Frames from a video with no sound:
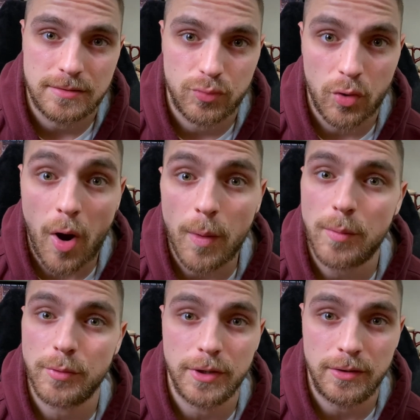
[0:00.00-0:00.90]

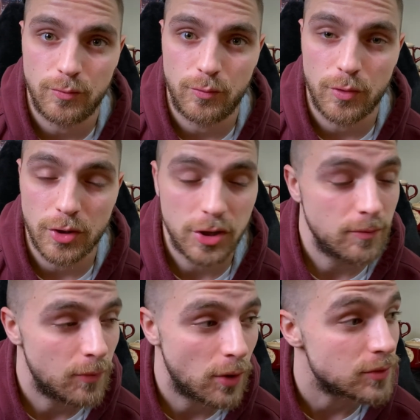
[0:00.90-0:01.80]
probably one of the
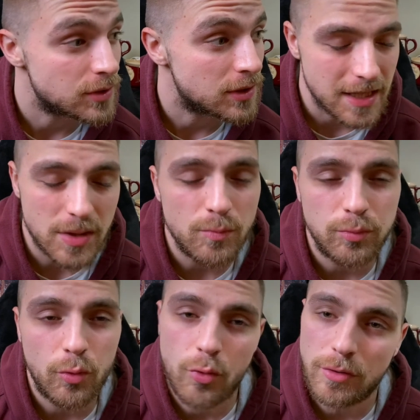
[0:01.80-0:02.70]
most
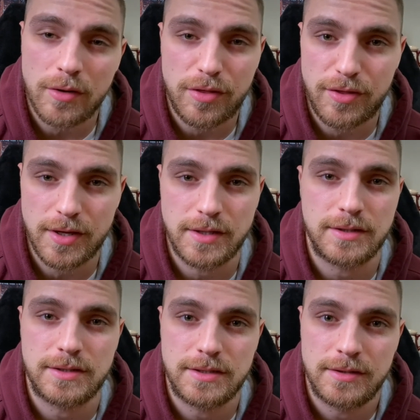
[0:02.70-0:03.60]
important
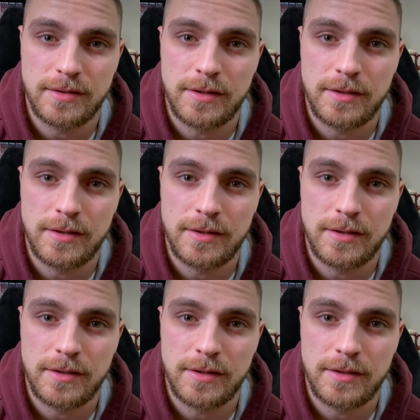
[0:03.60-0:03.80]
things